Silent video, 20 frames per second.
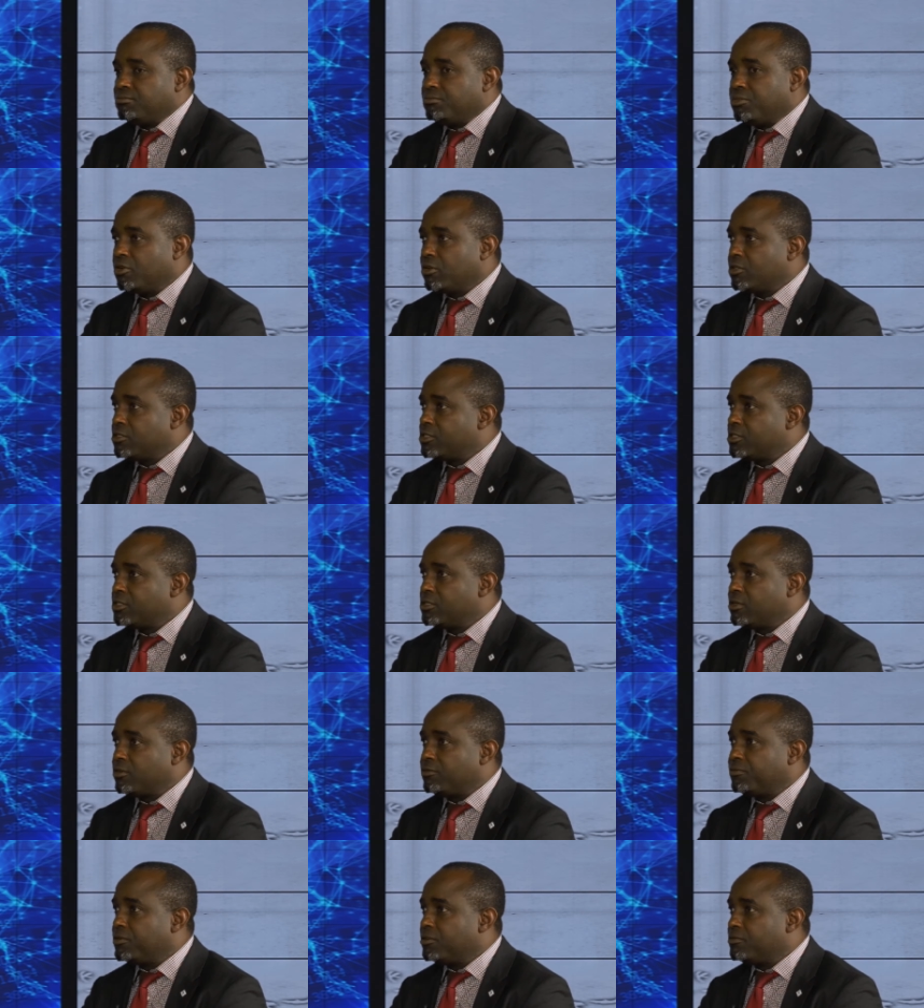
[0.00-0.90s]
policy,
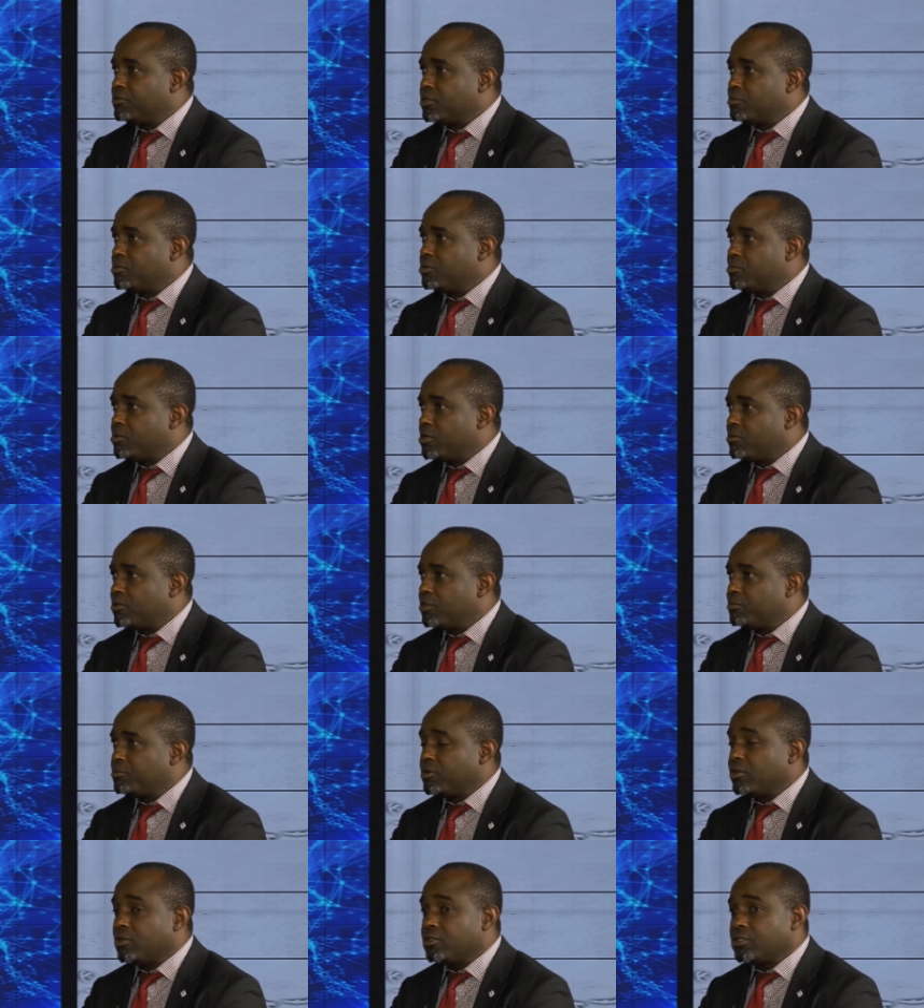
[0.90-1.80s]
unfavorable
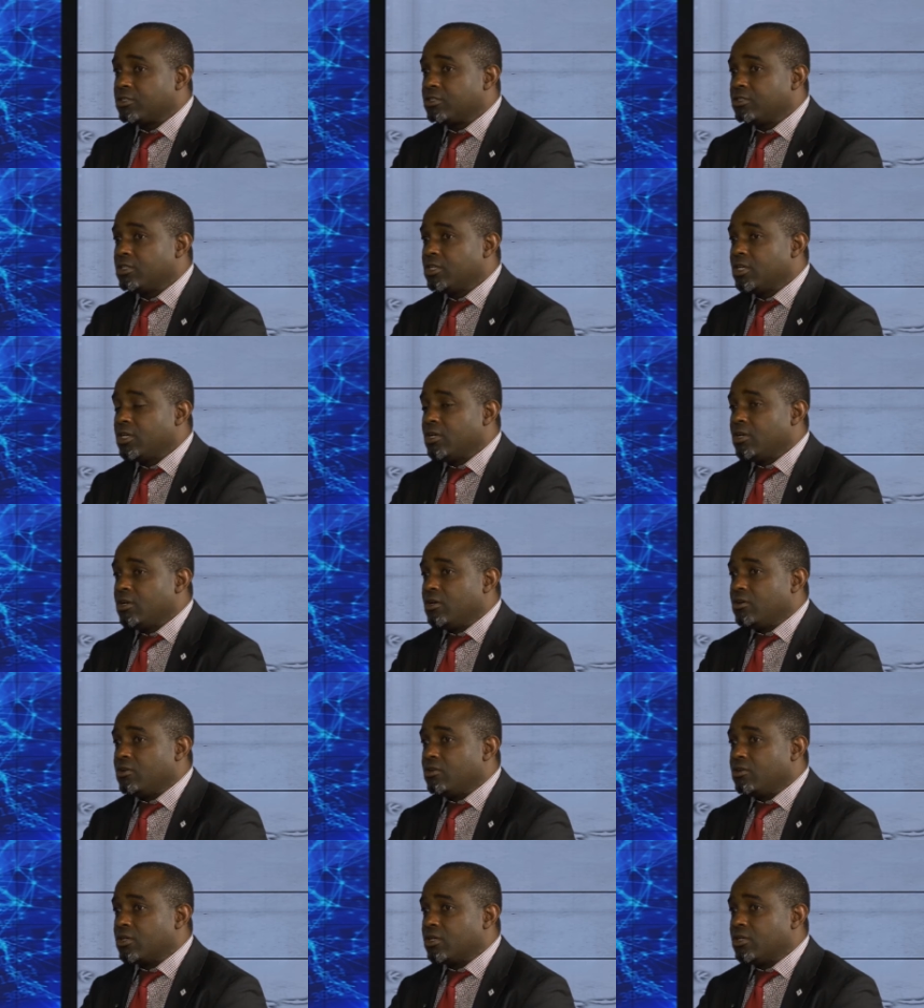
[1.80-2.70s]
public policy,
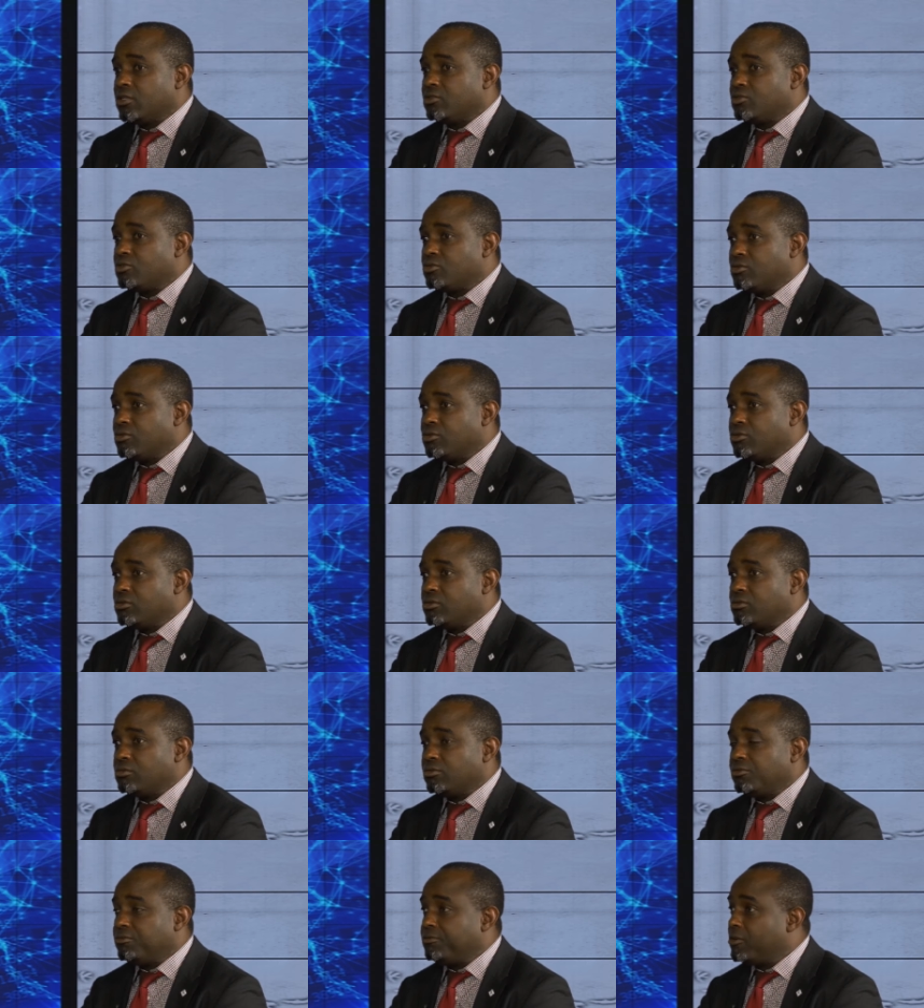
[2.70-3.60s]
okay, to
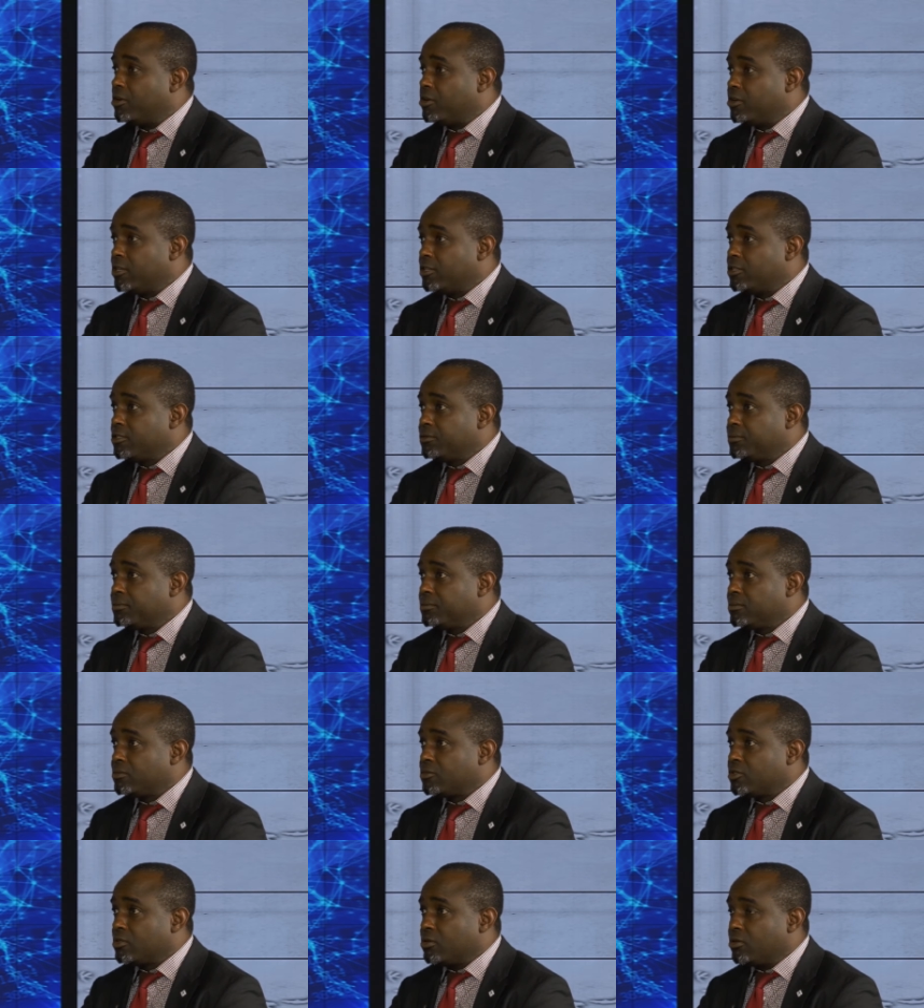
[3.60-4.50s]
funding,
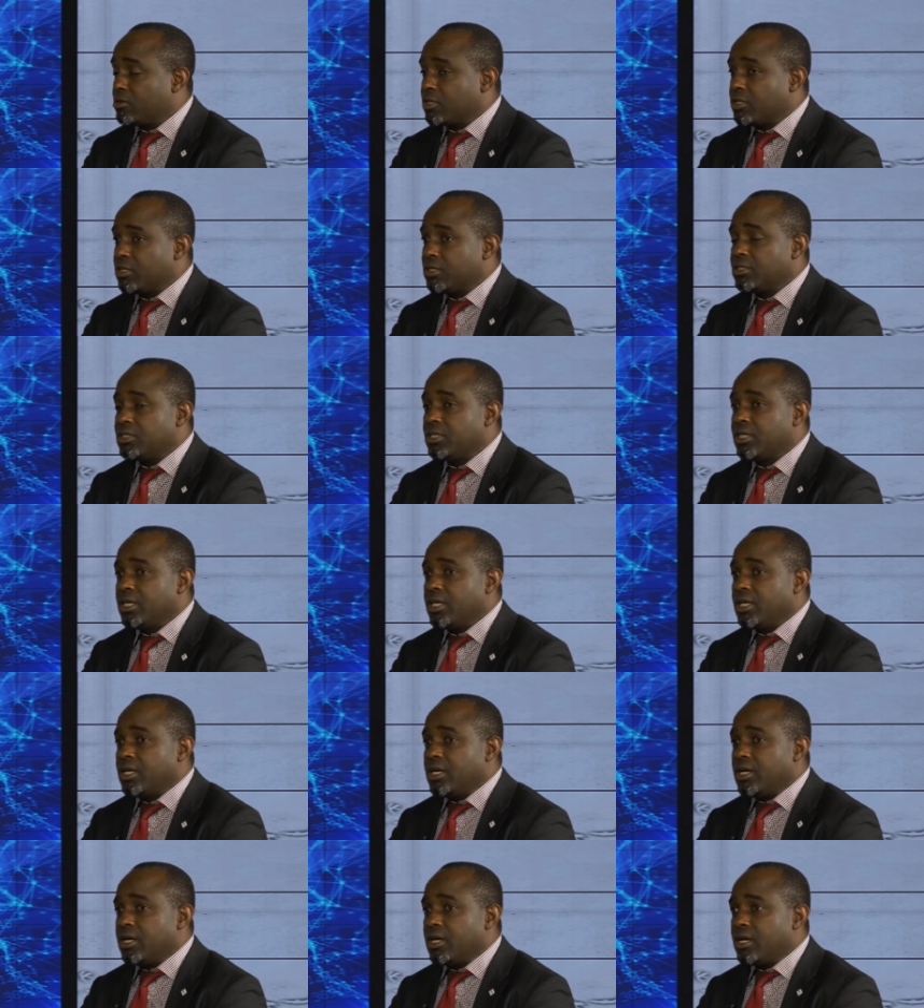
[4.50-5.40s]
okay,
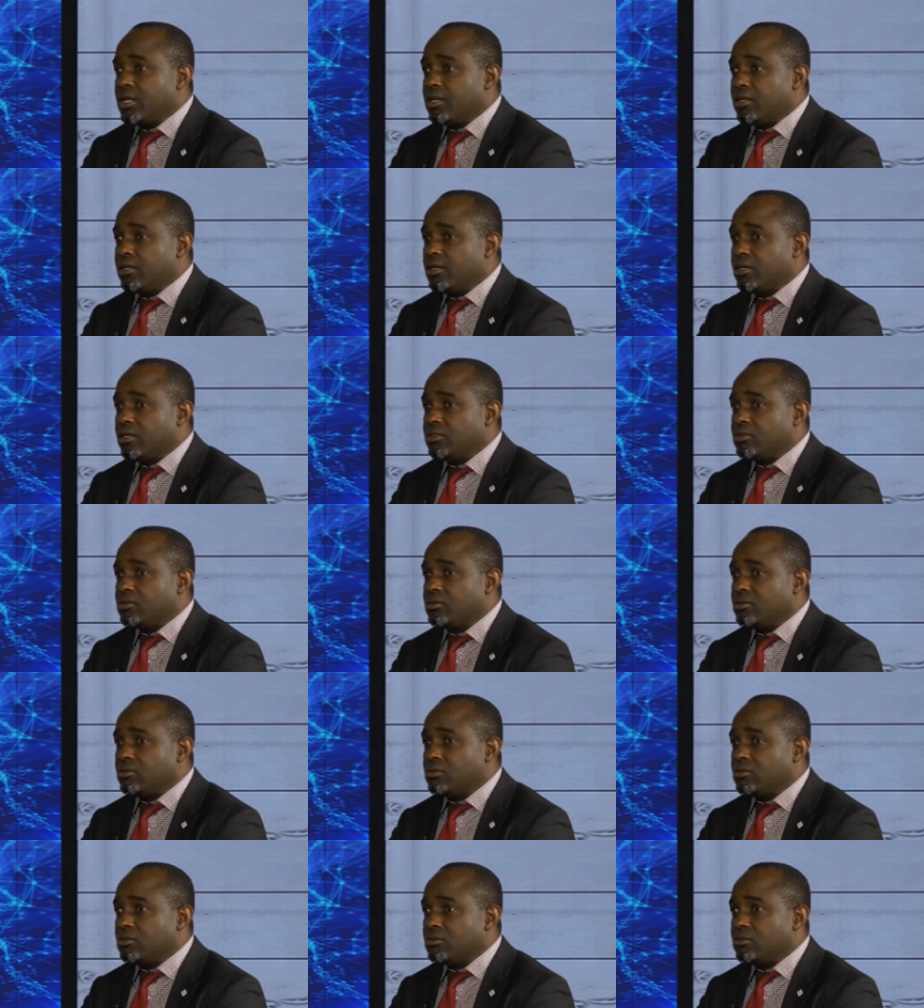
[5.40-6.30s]
and
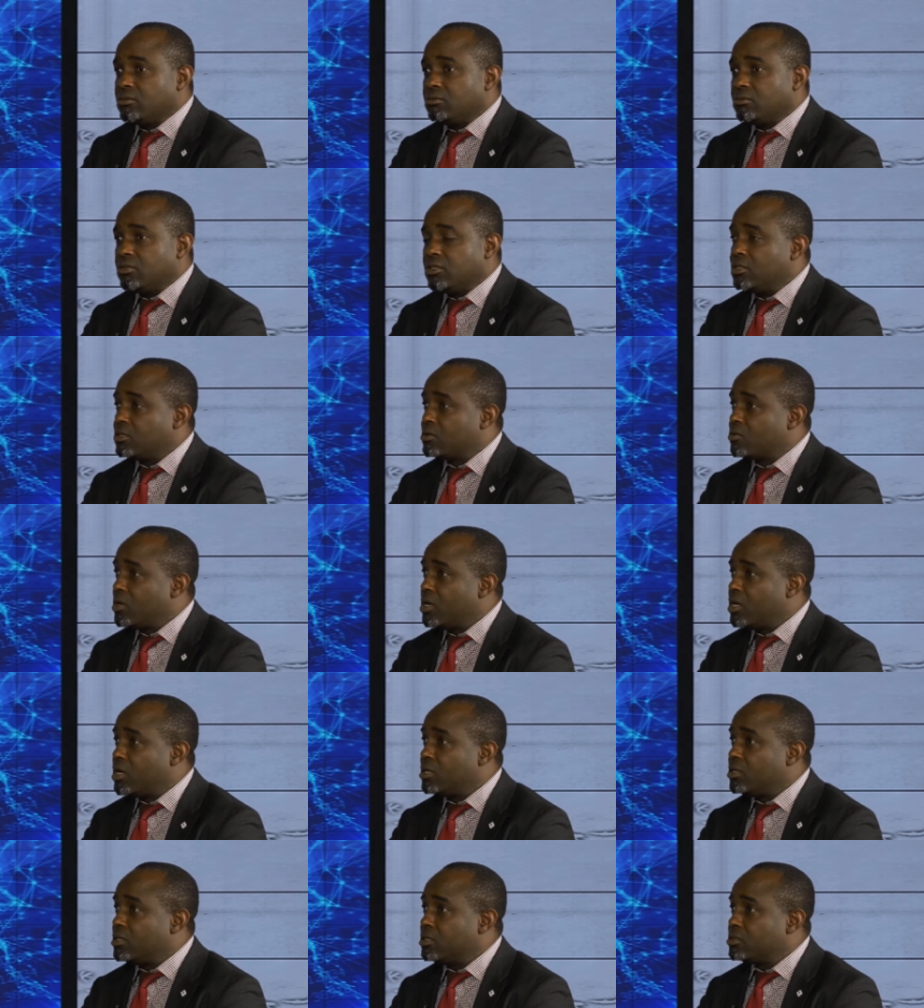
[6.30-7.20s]
to the
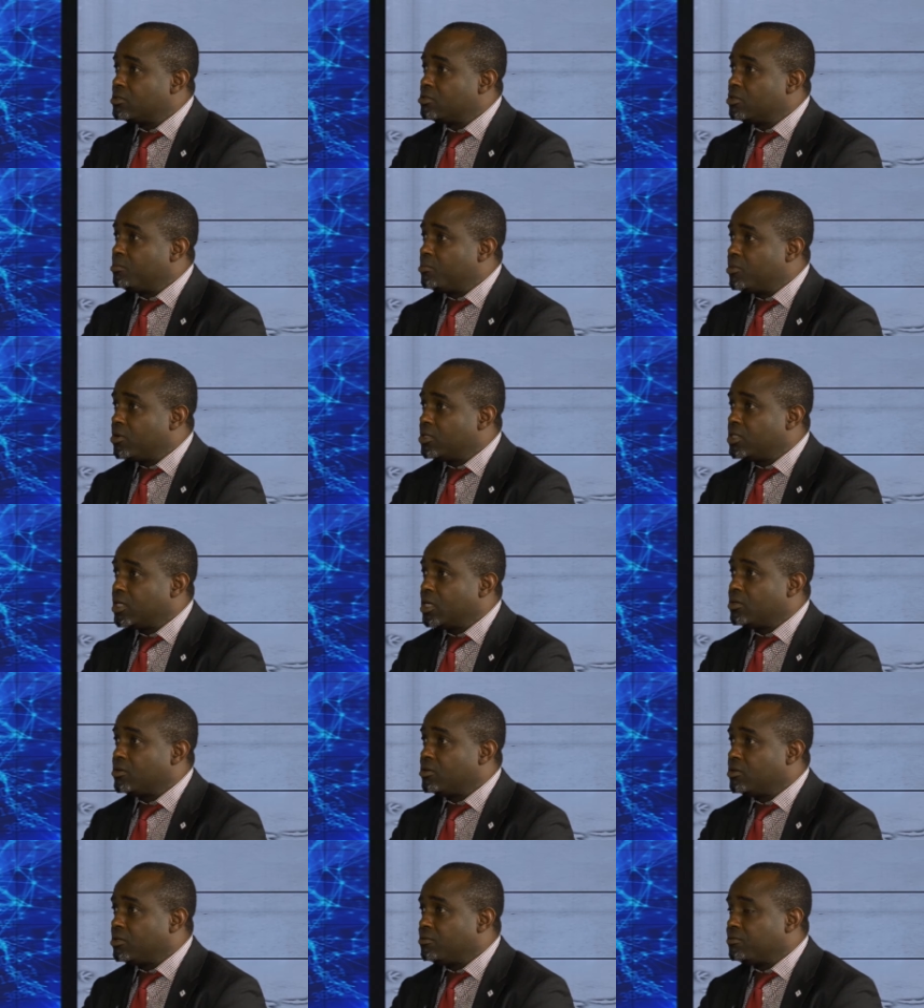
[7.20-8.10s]
required support that
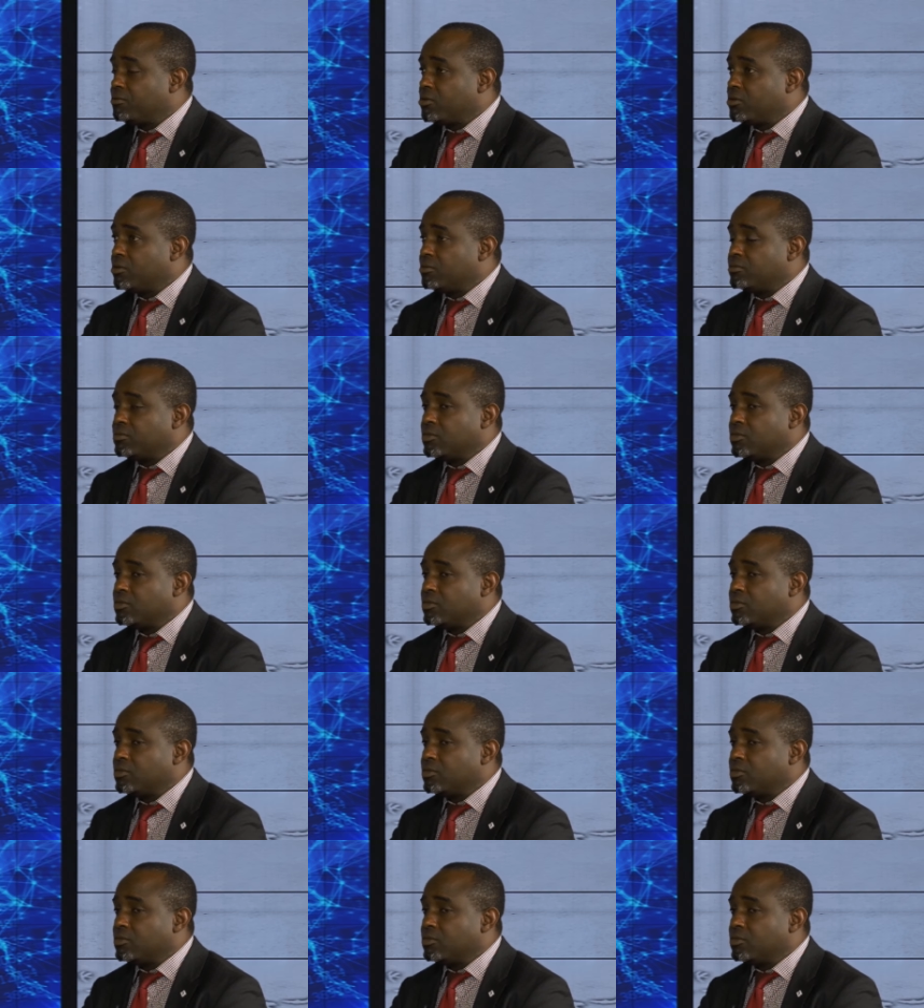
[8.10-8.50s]
you need from